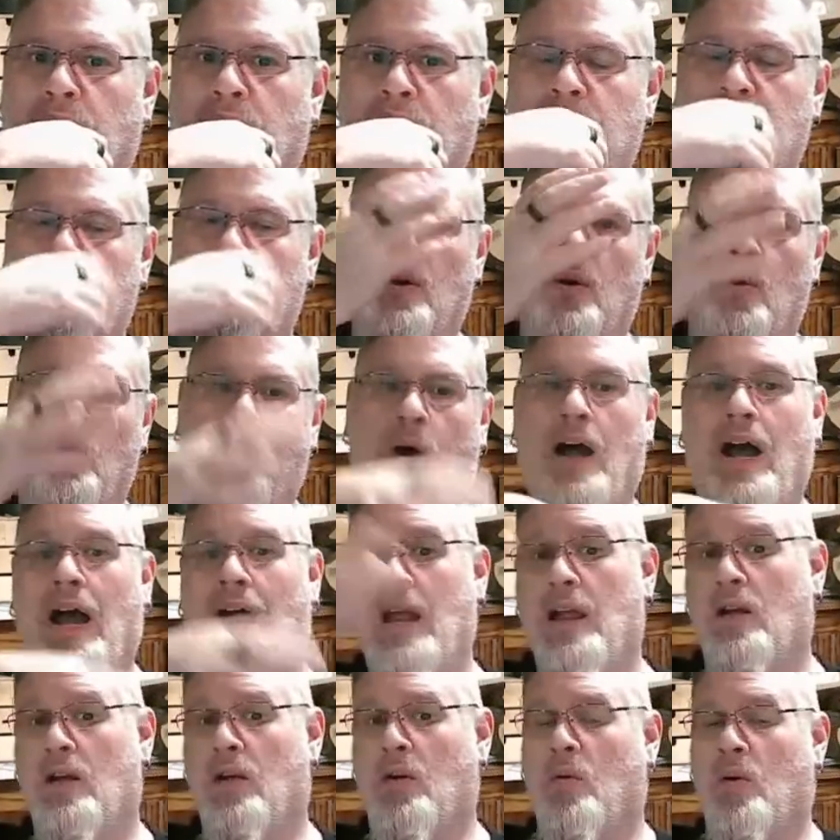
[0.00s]
So
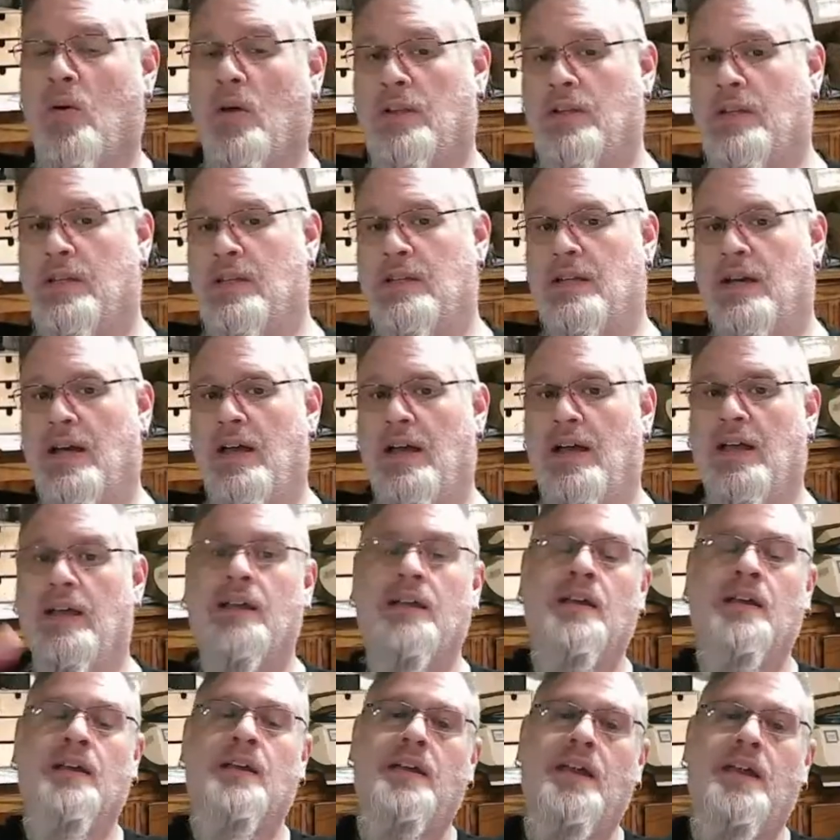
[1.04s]
higher quality die
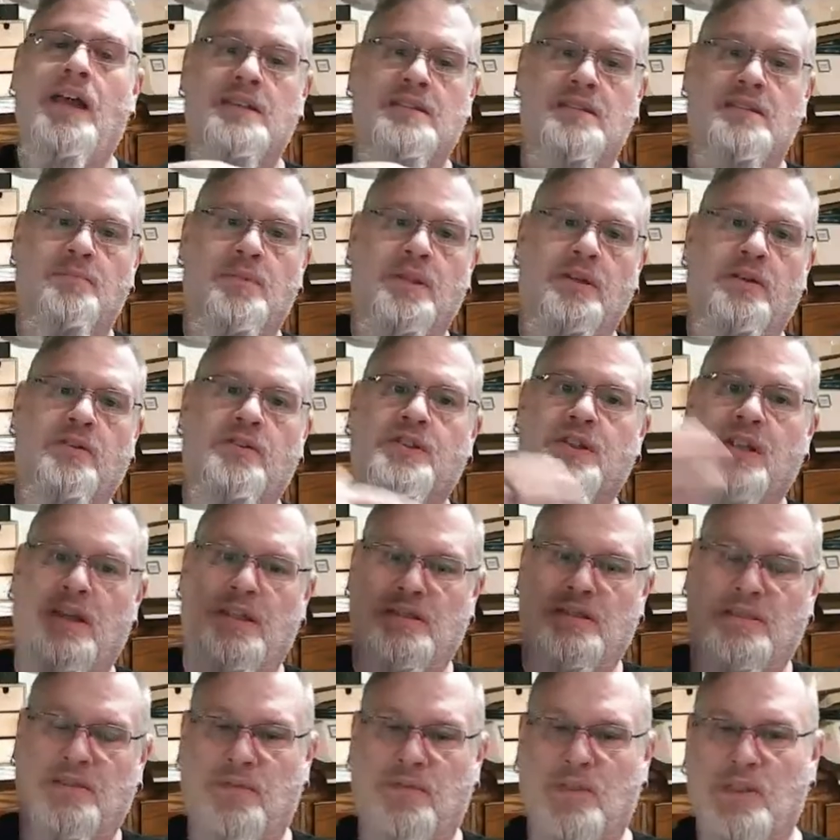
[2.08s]
has a better
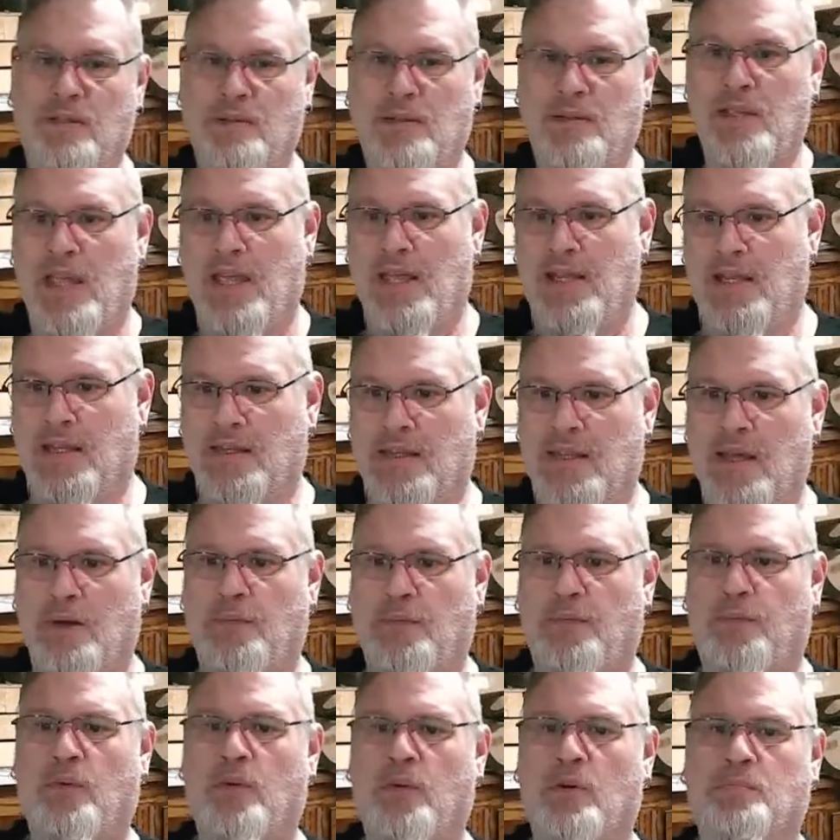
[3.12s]
chance of hitting that
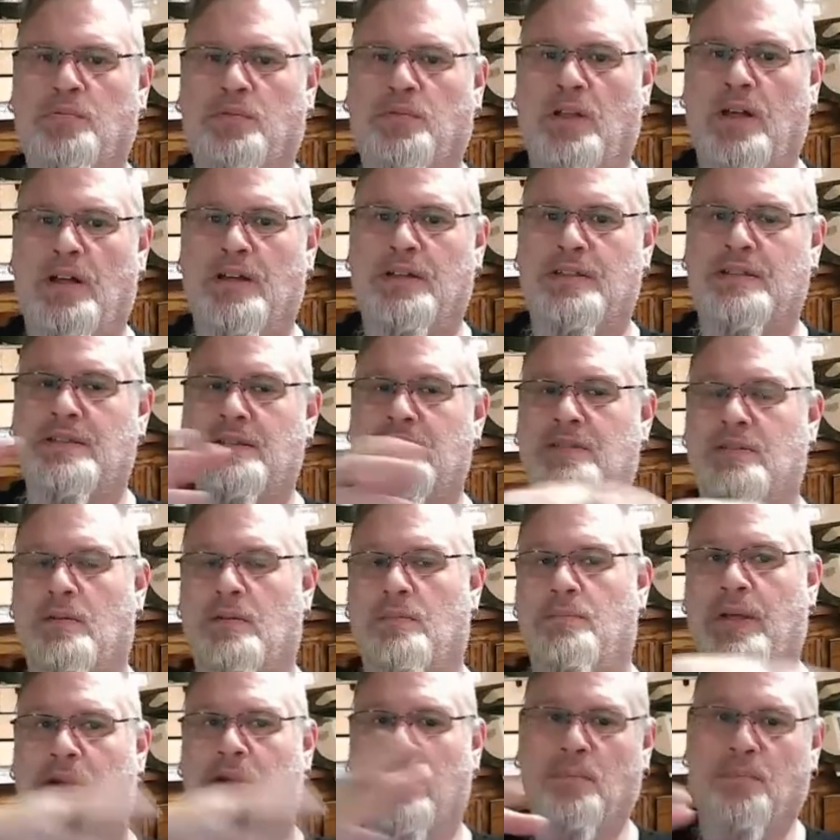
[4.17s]
4+.
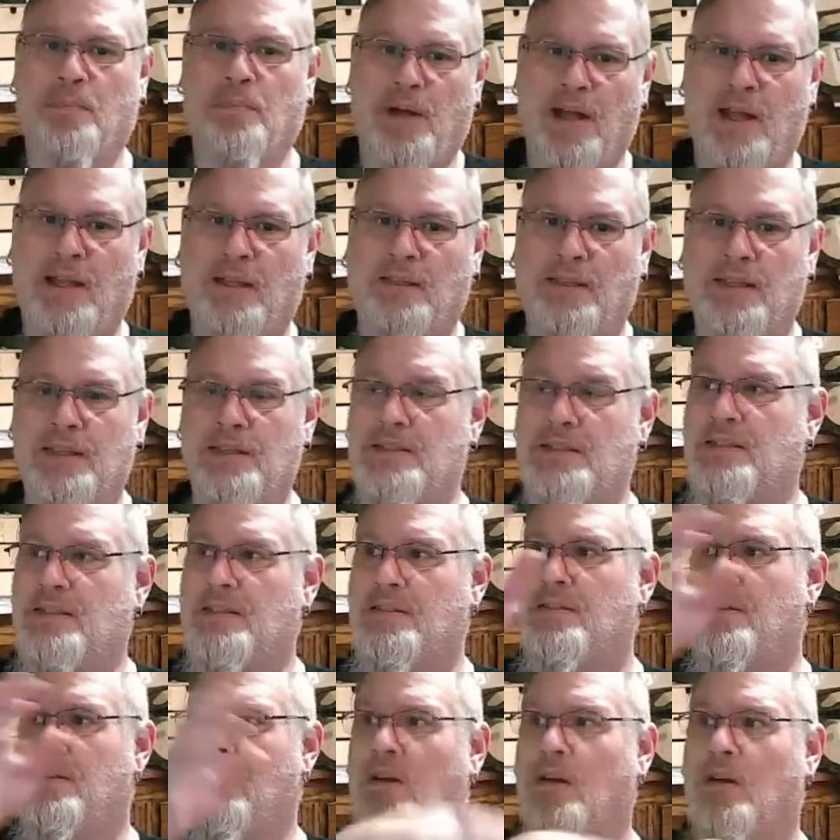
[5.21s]
So better
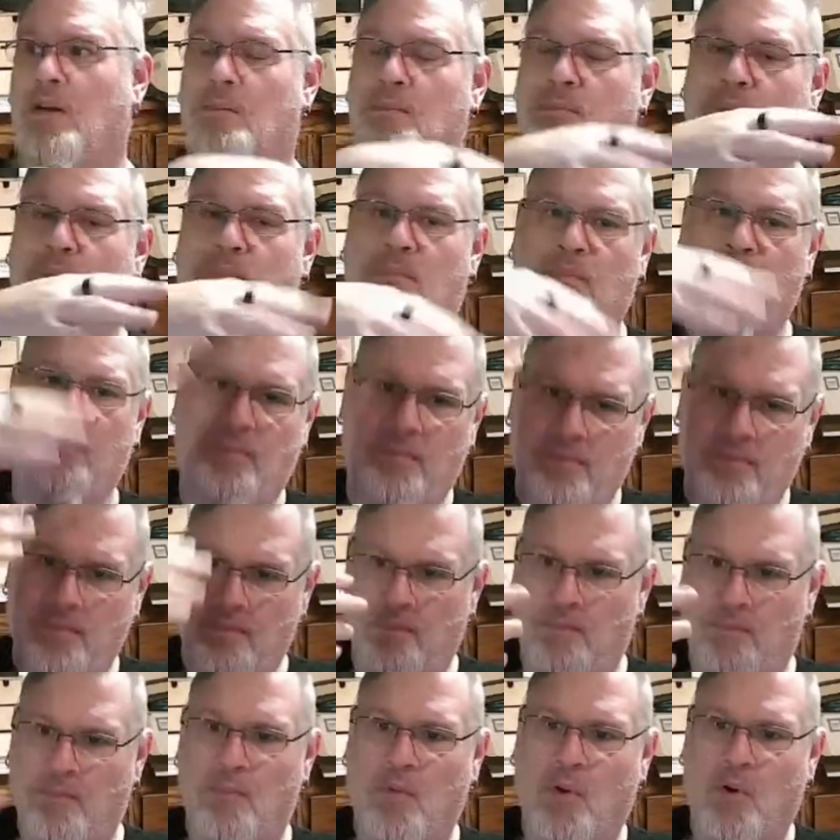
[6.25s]
pilots are
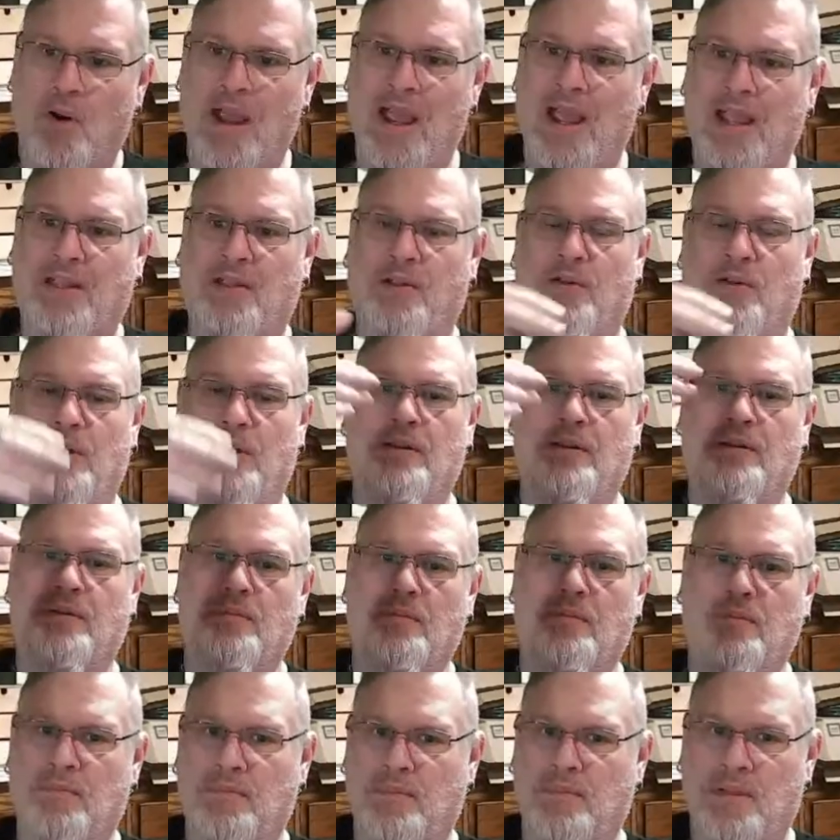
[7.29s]
more accurate,
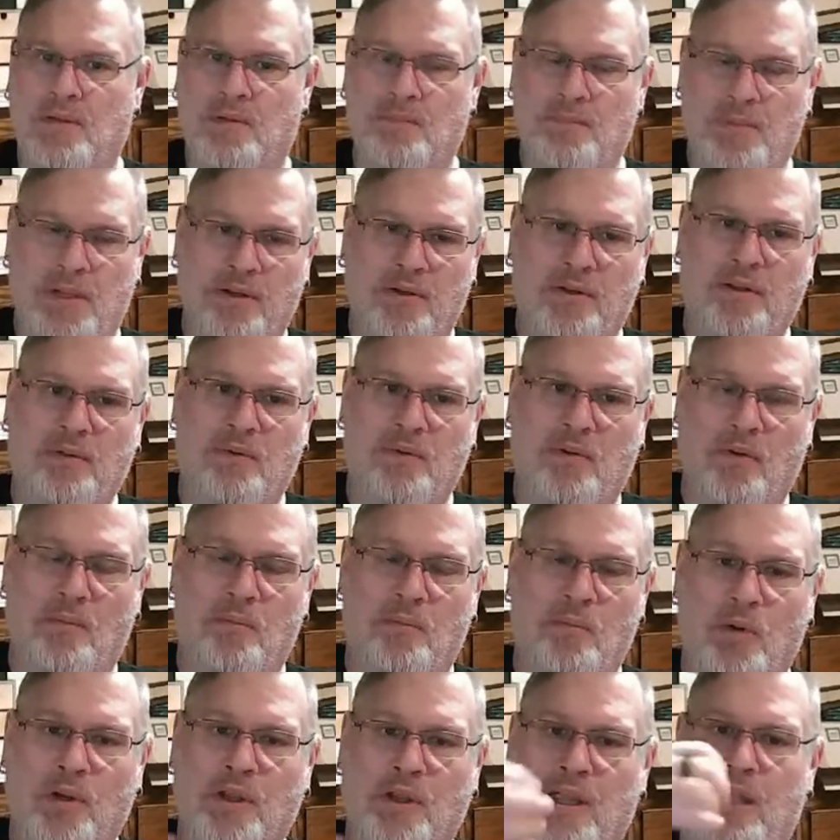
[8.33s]
better or
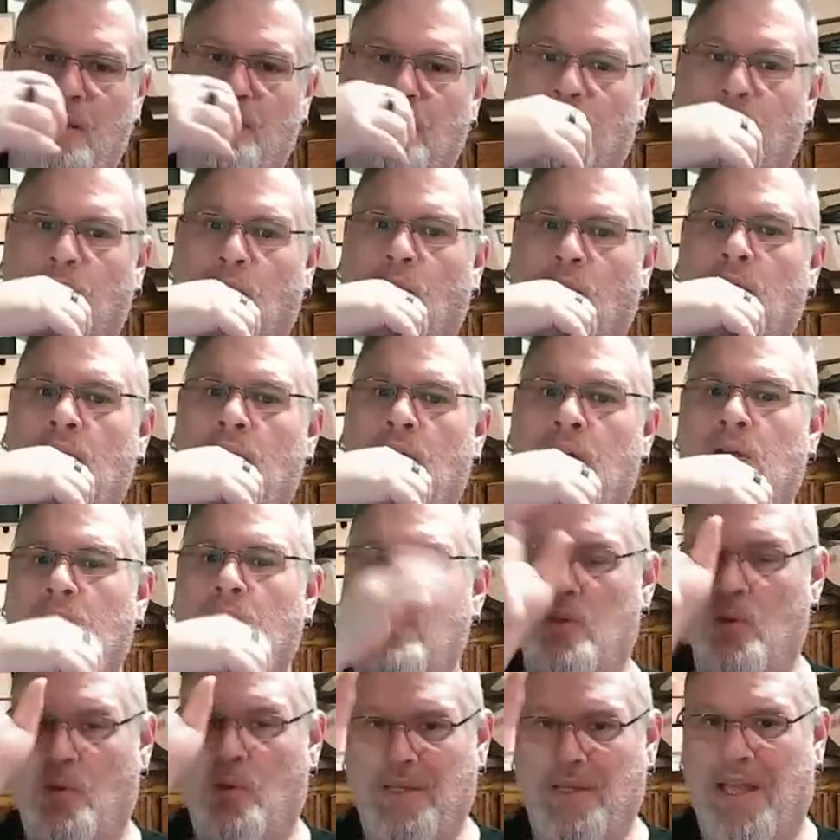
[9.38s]
more capable.
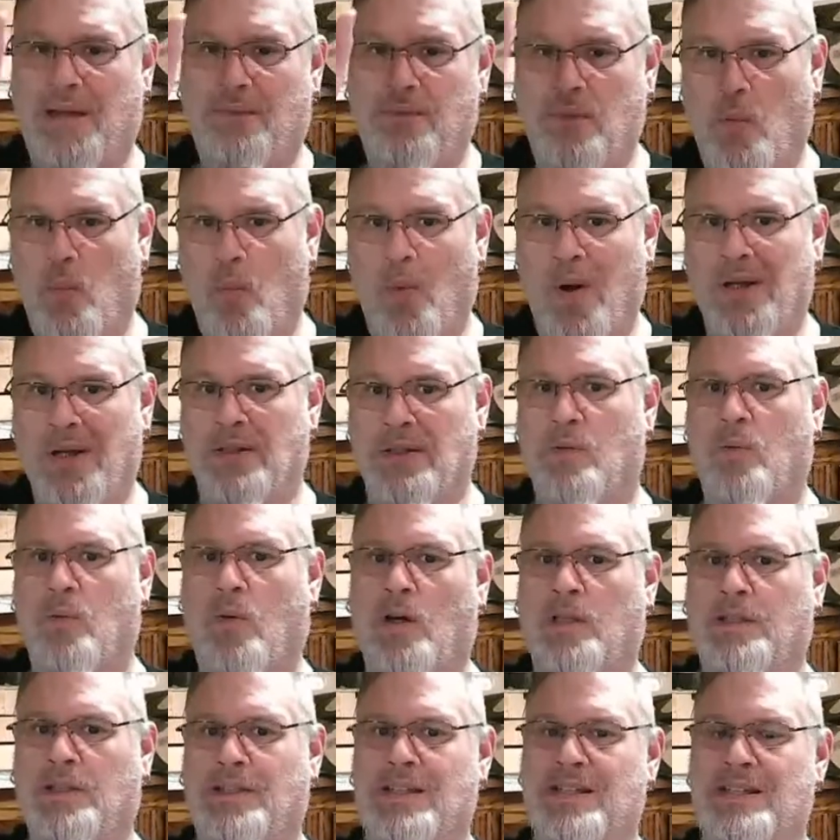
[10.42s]
You only have the one
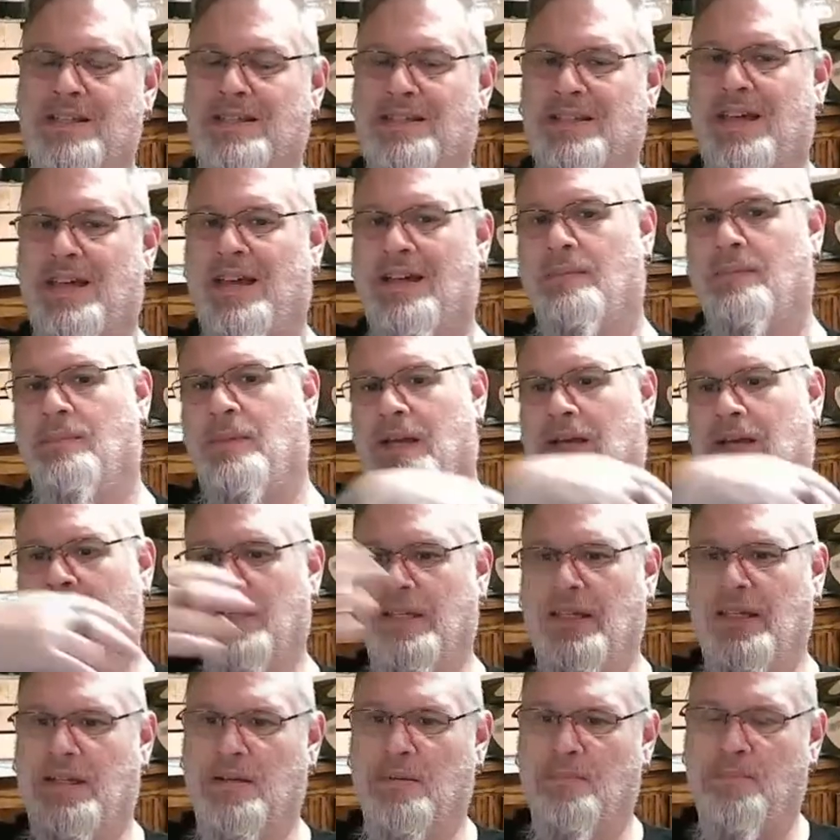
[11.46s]
quality stat. I'm not
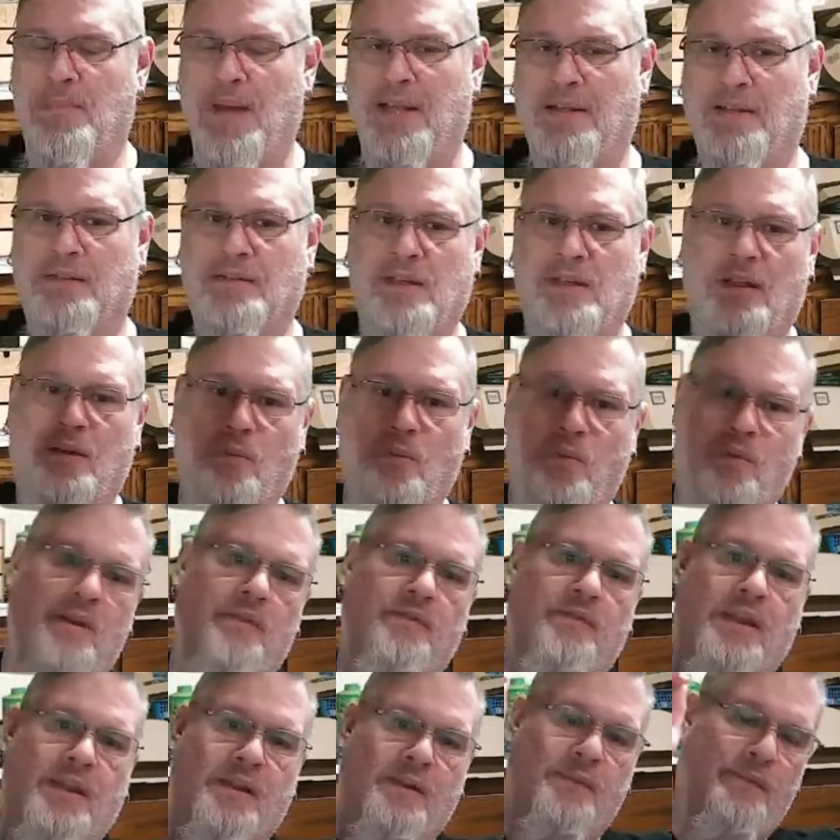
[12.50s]
getting into BattleTech. We
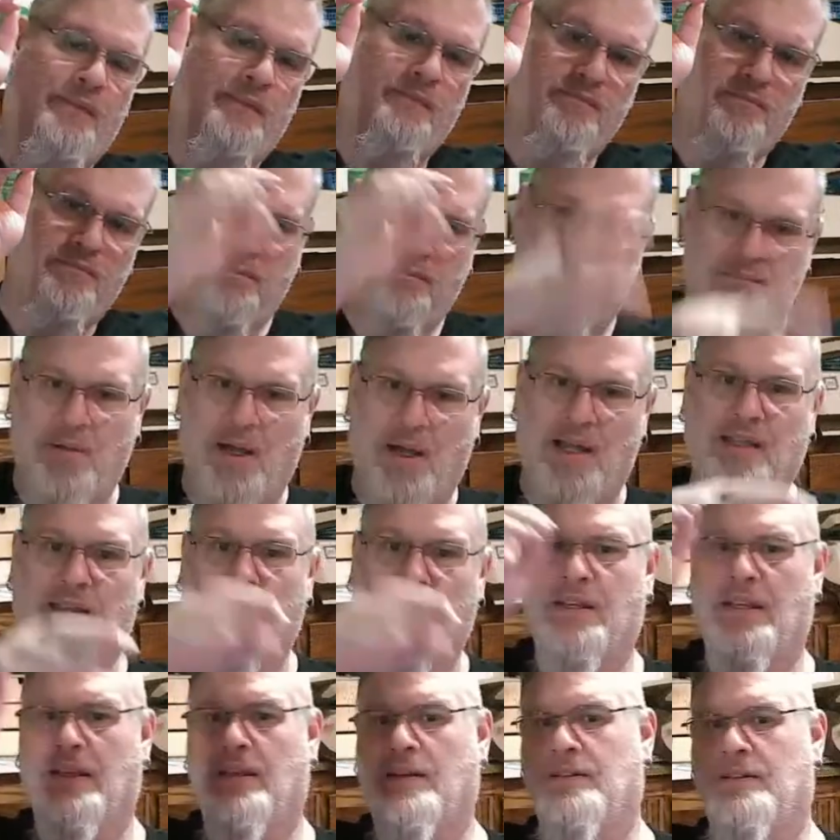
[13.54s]
have like
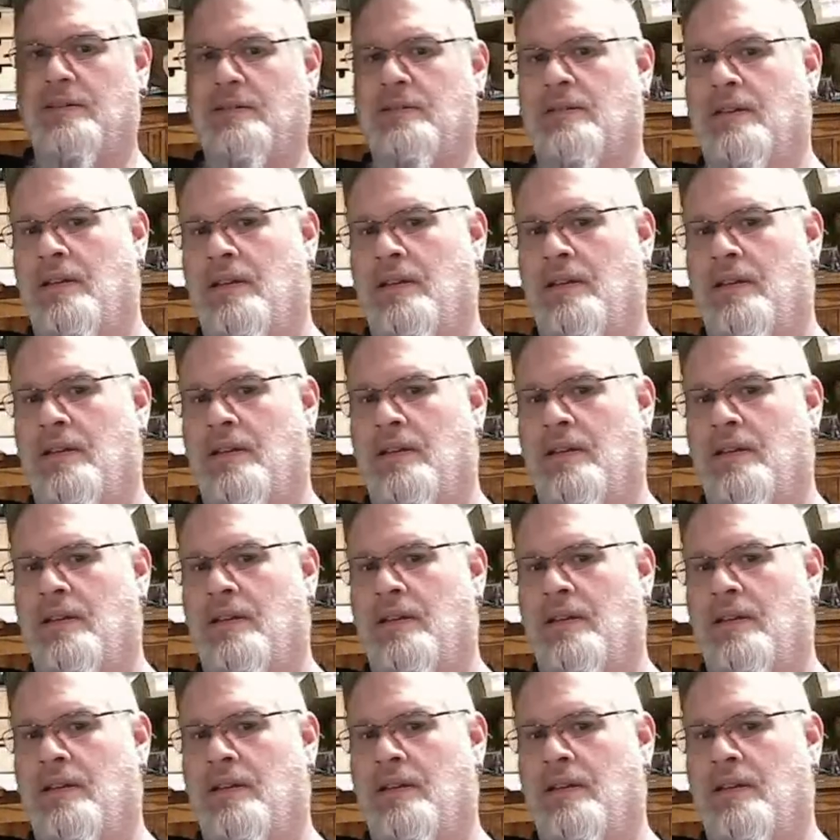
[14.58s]
piloting